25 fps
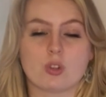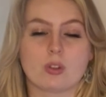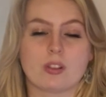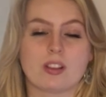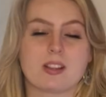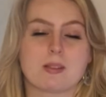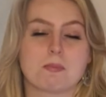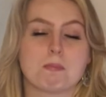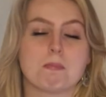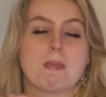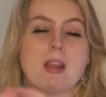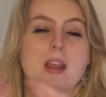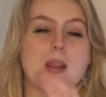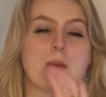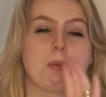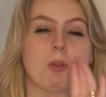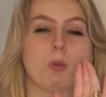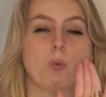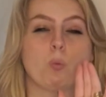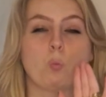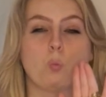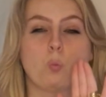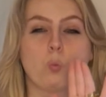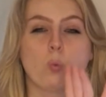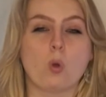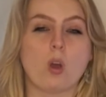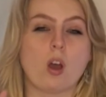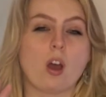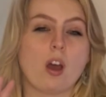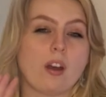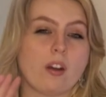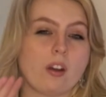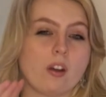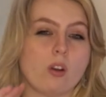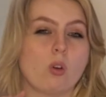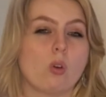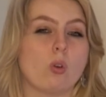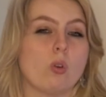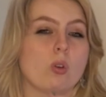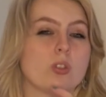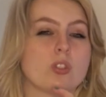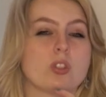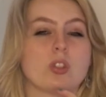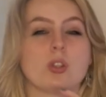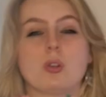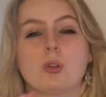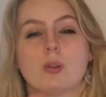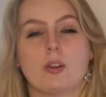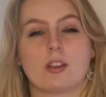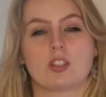There's maybe one or
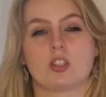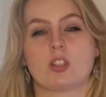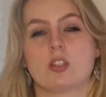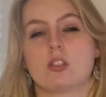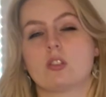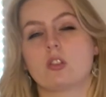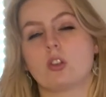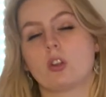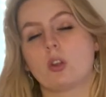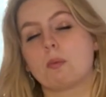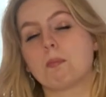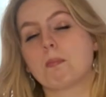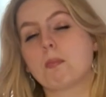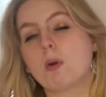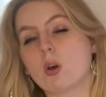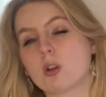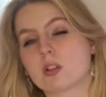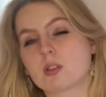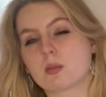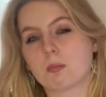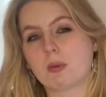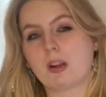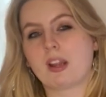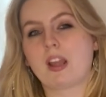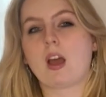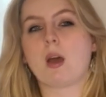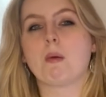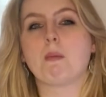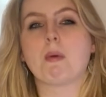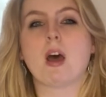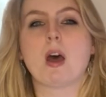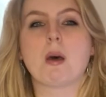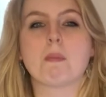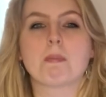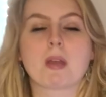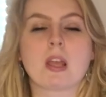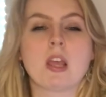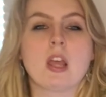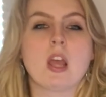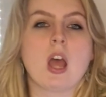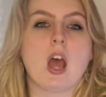two questions that could possibly come up,